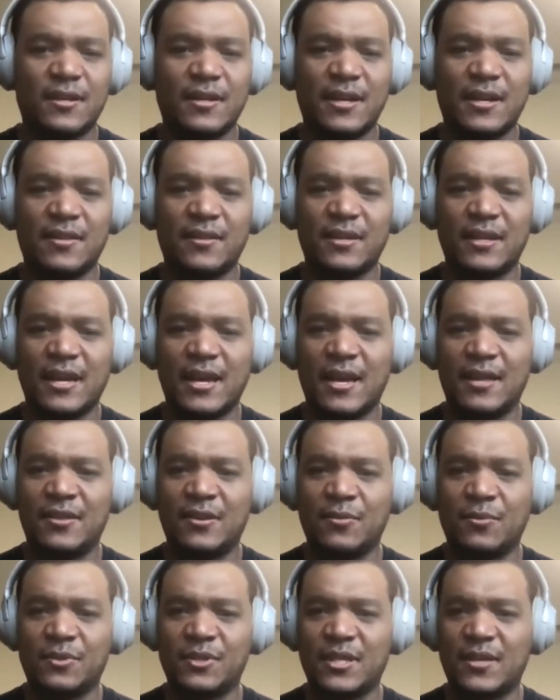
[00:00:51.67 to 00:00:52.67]
anything to add
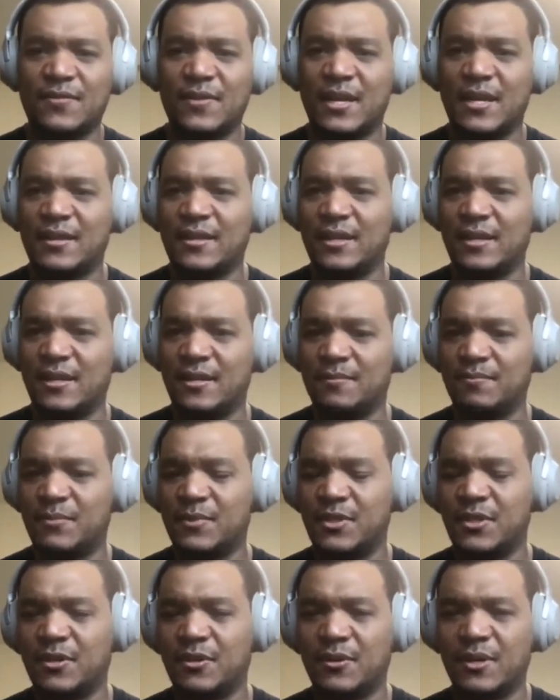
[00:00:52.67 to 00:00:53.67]
there, we'll save that at the end.
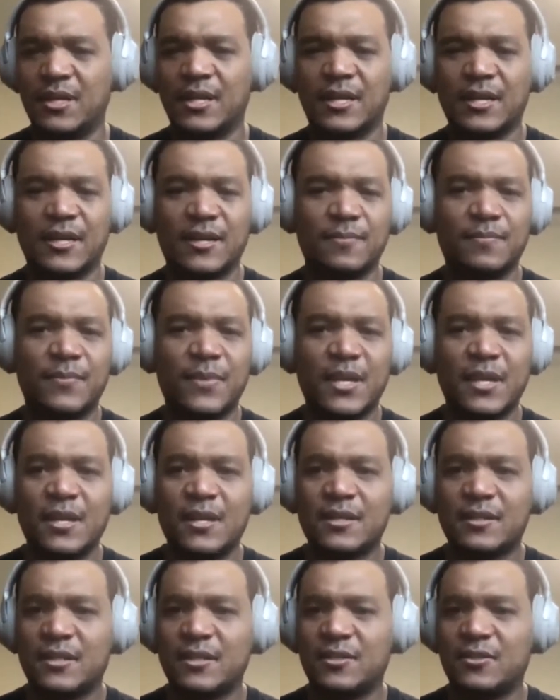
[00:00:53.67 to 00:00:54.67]
So
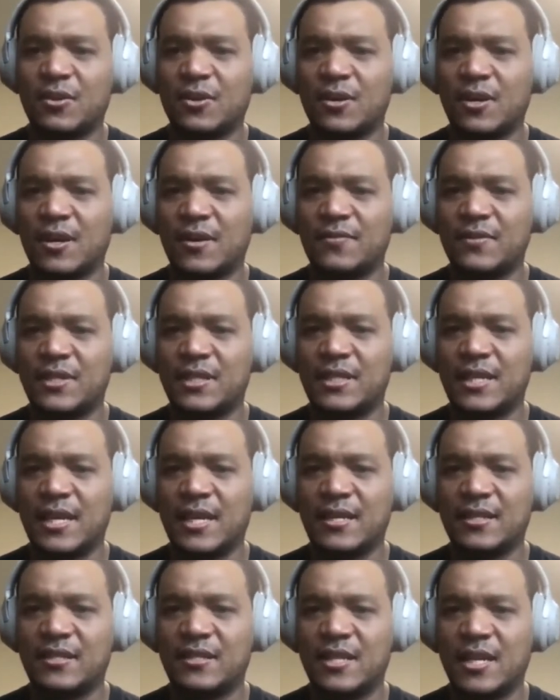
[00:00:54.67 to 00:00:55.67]
to start off
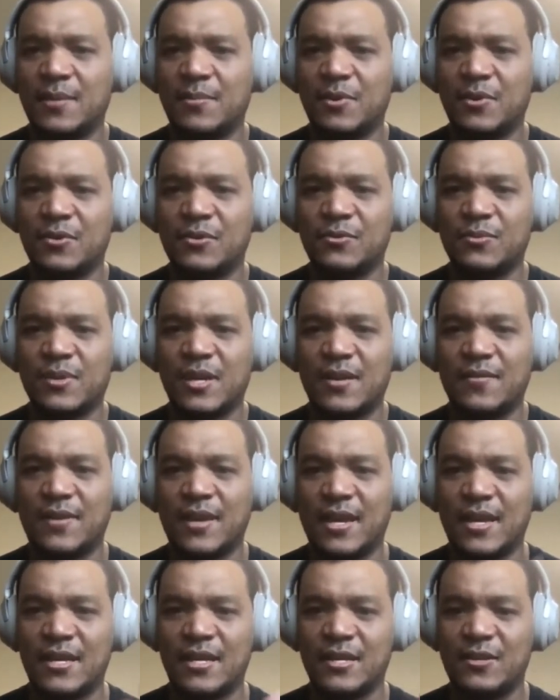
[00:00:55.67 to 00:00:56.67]
today's demos, we have
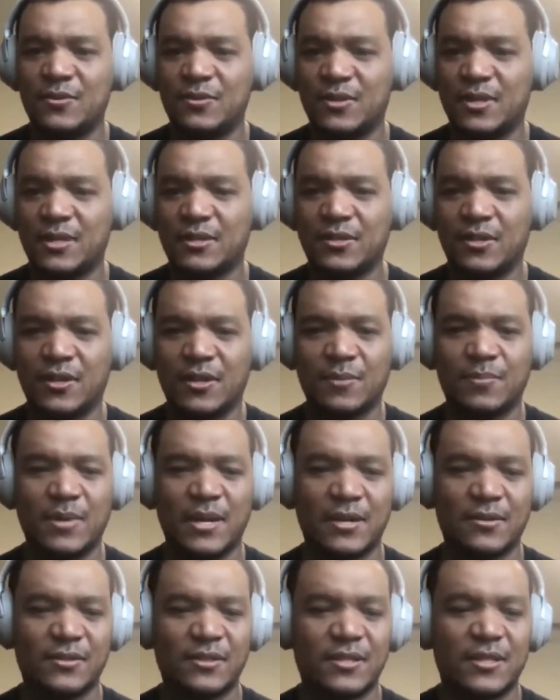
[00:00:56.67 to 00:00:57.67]
Andy, who's going to talk
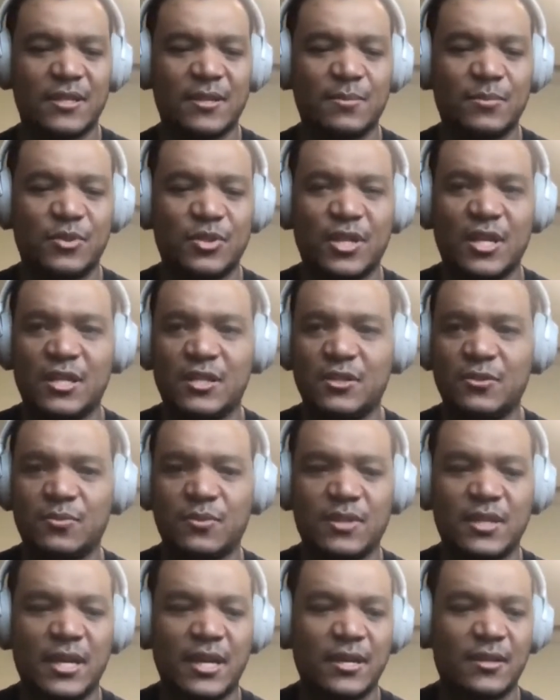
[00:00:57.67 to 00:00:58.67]
about some changes
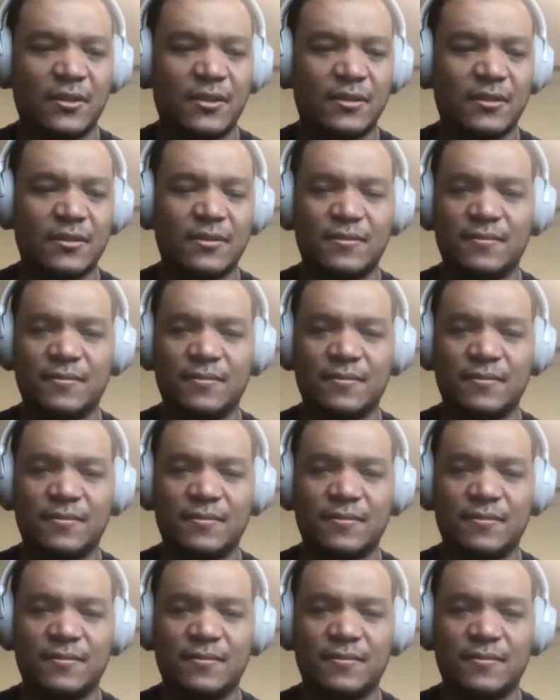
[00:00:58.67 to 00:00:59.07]
with Dialog.